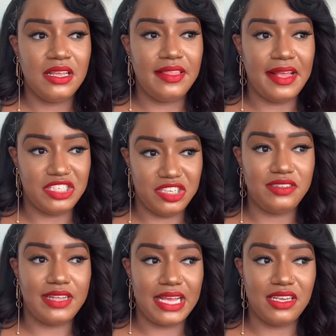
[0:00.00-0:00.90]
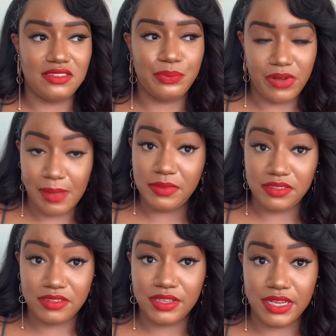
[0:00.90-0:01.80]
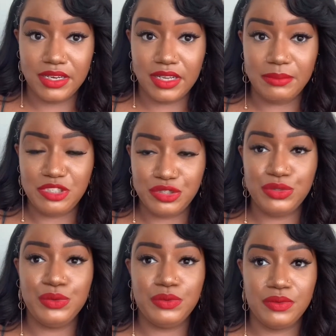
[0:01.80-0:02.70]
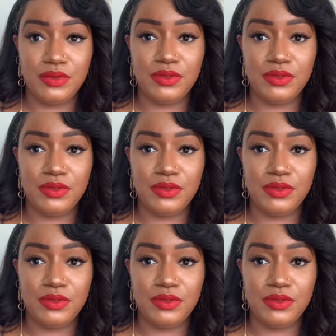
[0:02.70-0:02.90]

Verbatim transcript: that just like his promises are going to come true,